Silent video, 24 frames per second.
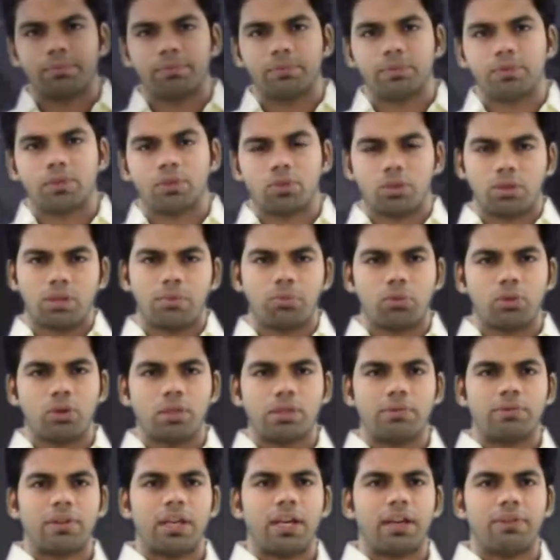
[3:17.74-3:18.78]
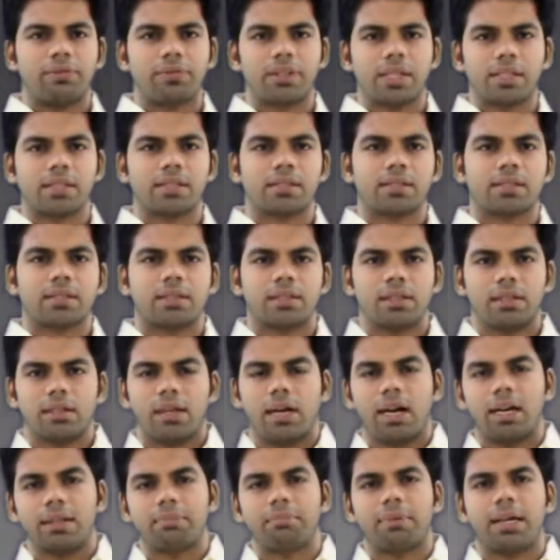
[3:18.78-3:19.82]
So suppose we have this
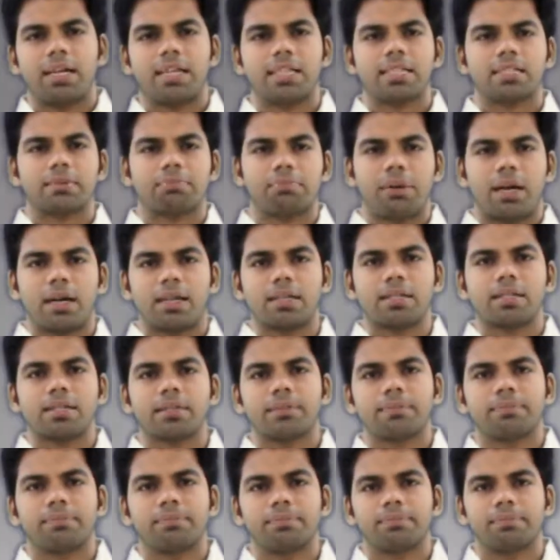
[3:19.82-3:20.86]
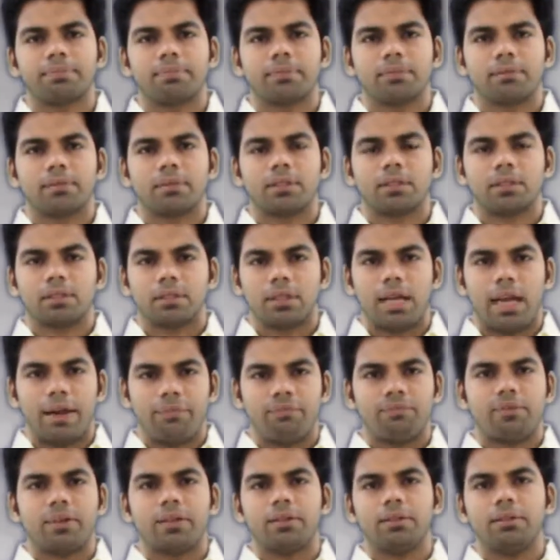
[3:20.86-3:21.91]
unbalanced mass
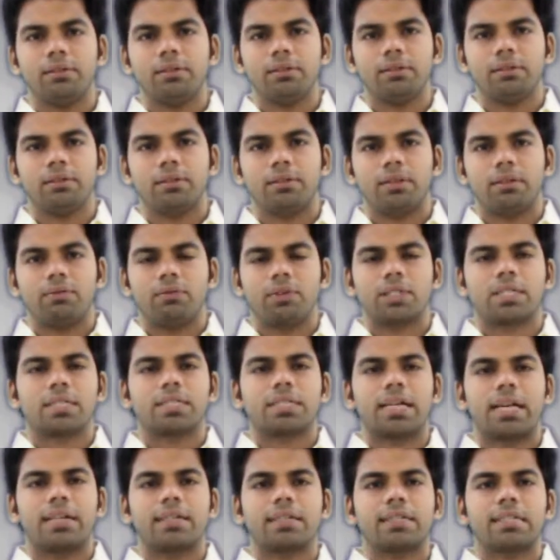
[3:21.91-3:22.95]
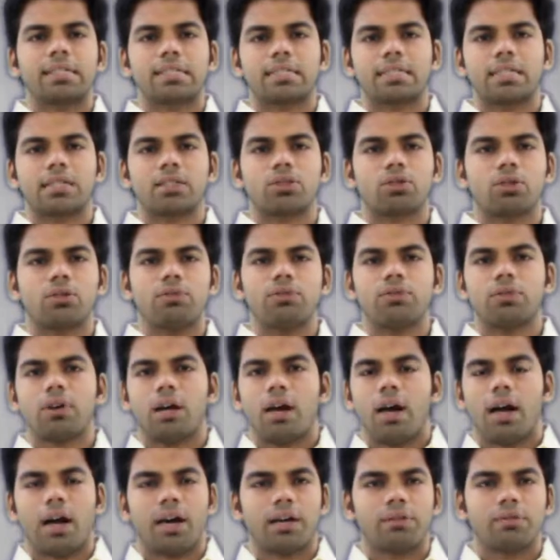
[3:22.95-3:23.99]
m1, which is at a distance of
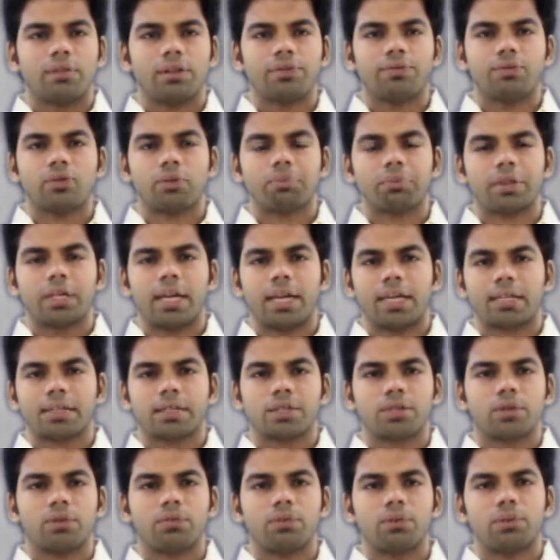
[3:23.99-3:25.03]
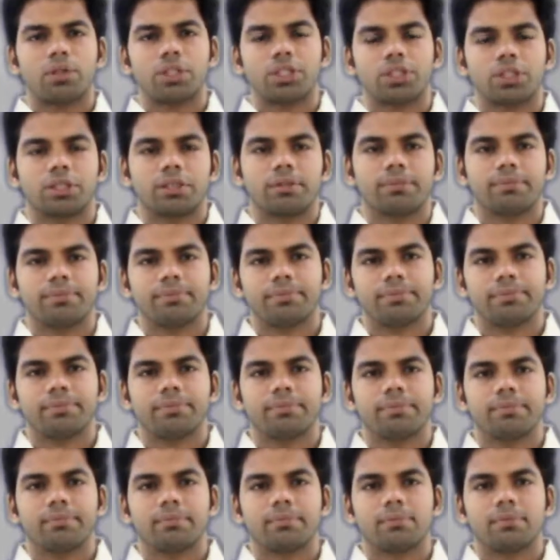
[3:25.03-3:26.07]
r1 from the axis of rotation,
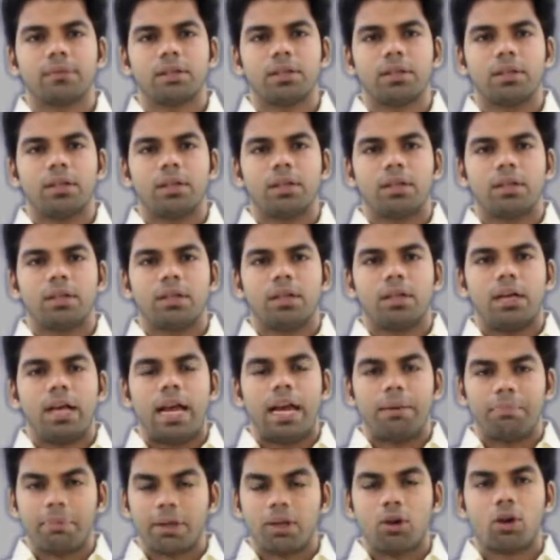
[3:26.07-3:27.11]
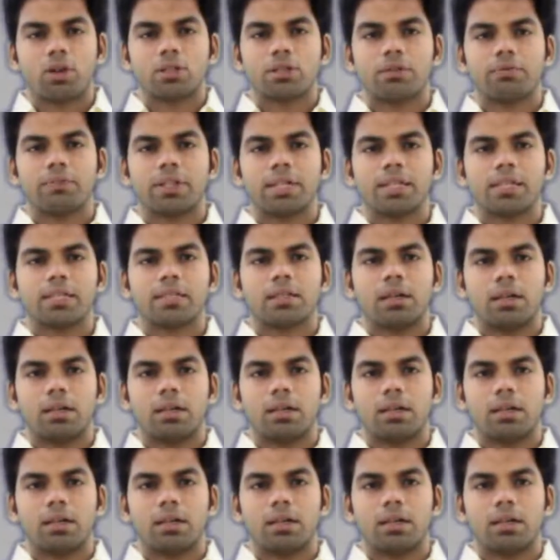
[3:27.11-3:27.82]
and because of this